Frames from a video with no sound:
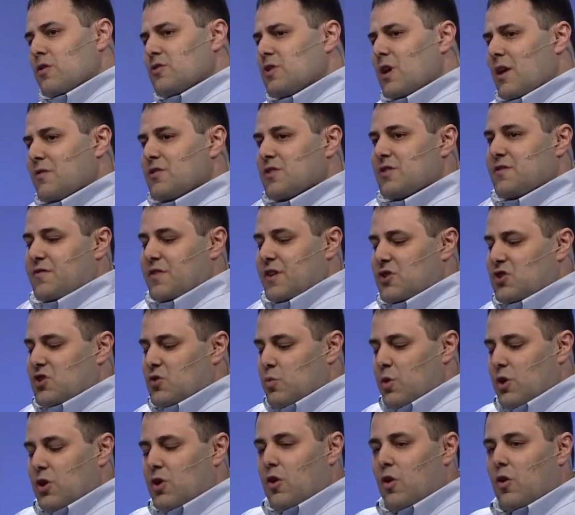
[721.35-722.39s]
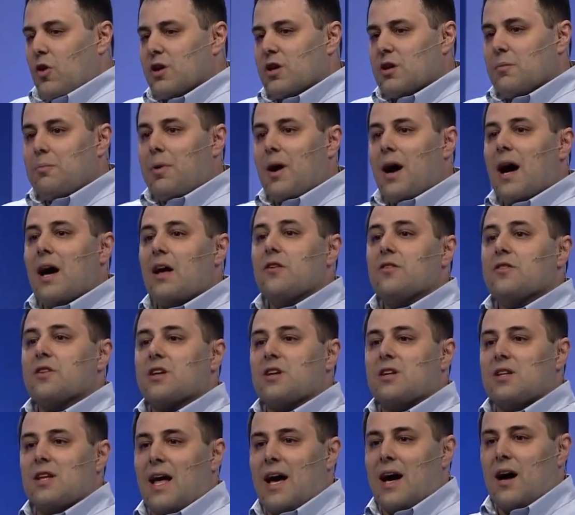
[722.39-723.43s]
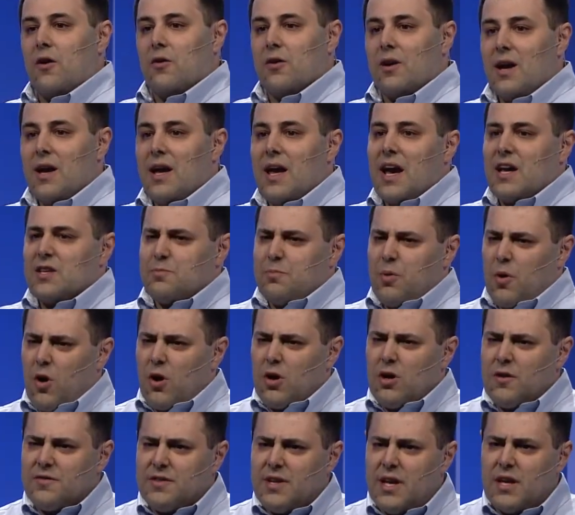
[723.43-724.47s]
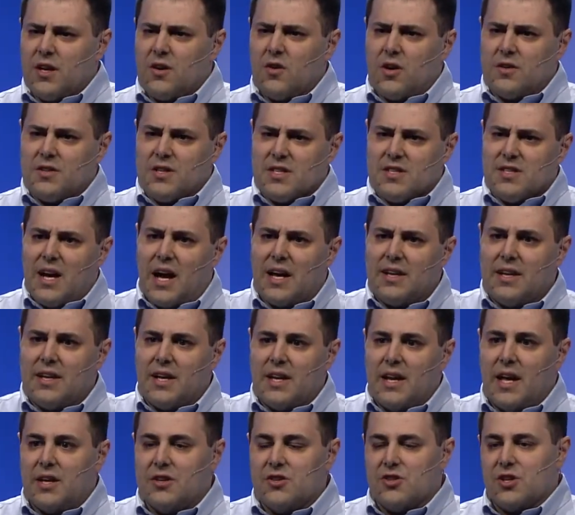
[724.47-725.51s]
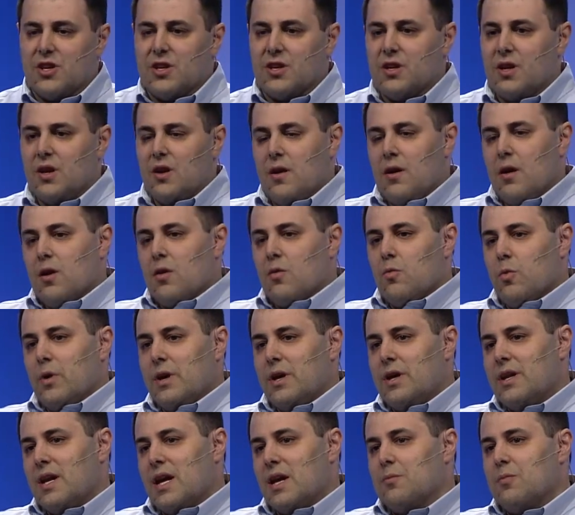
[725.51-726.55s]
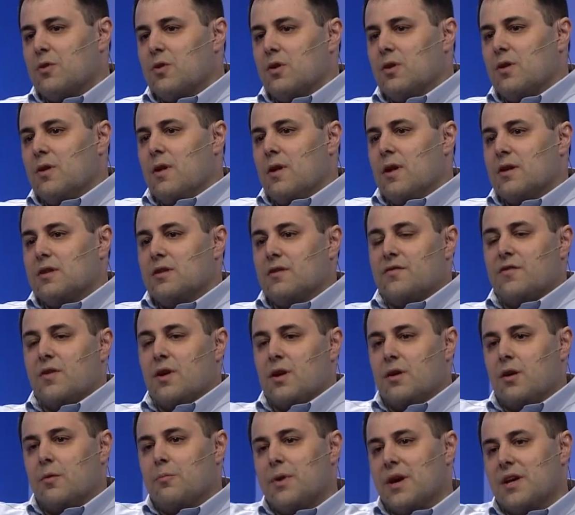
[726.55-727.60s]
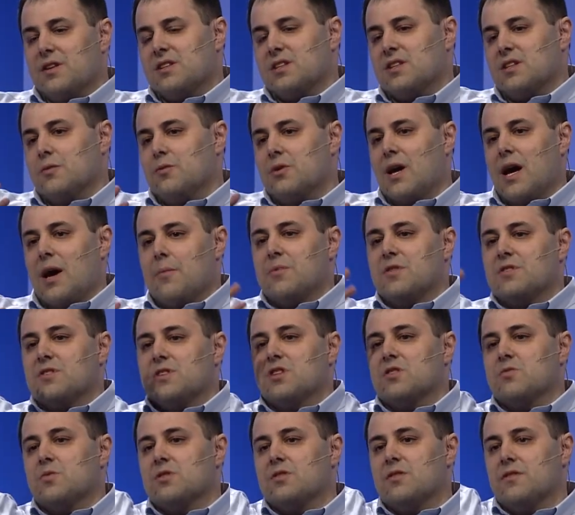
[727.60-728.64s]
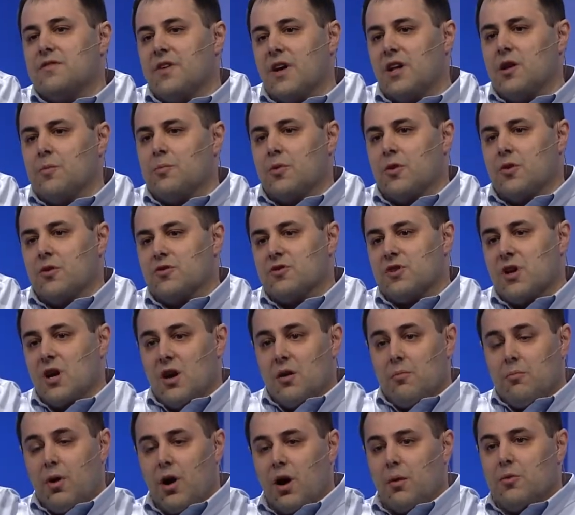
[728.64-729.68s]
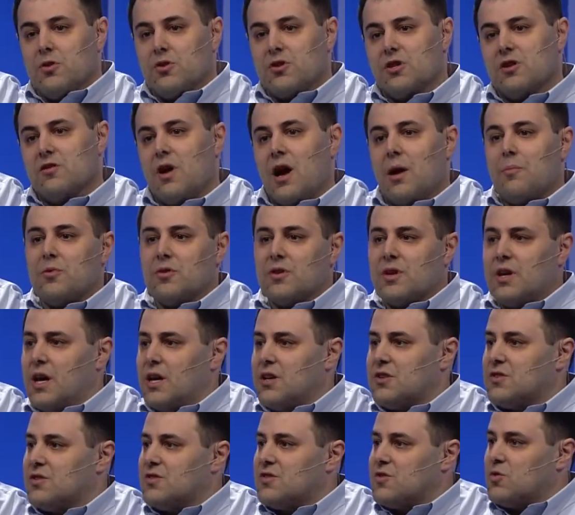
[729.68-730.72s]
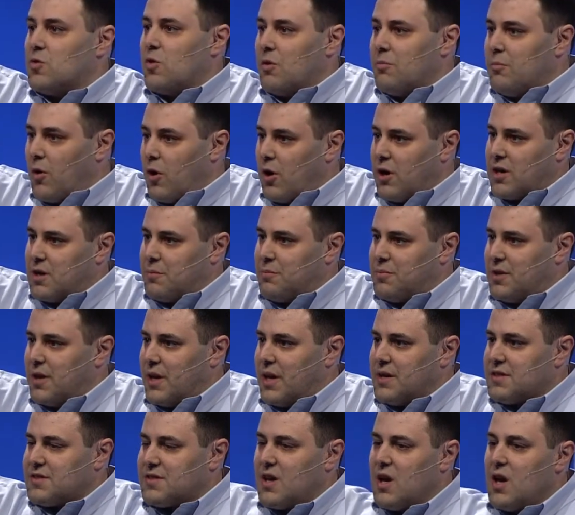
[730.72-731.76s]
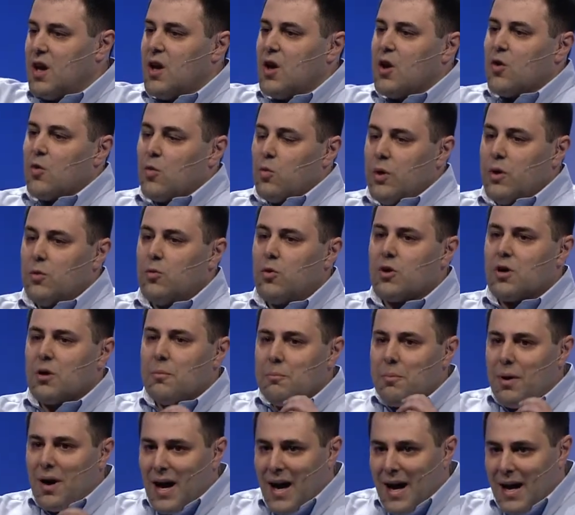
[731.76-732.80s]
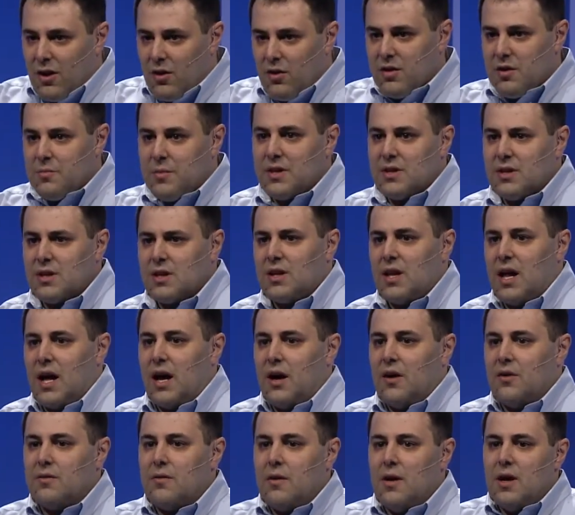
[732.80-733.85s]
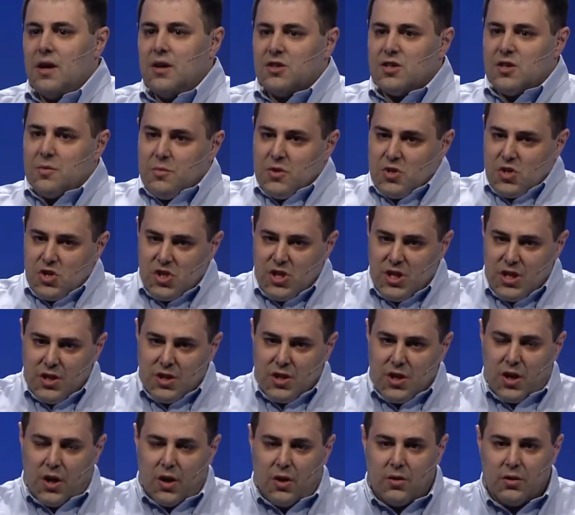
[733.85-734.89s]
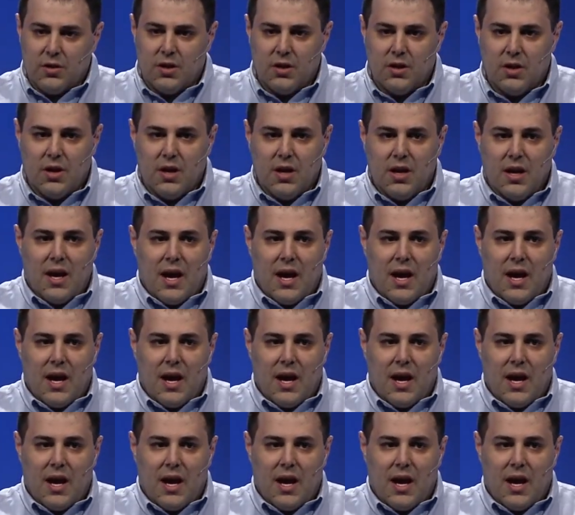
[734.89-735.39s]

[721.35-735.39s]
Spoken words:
we also have this feature we're calling Compile in the Cloud. As part of taking on this .NET engine, we enable, basically what happens is when developers publish their applications to our marketplace, we will compile them in the cloud to machine code,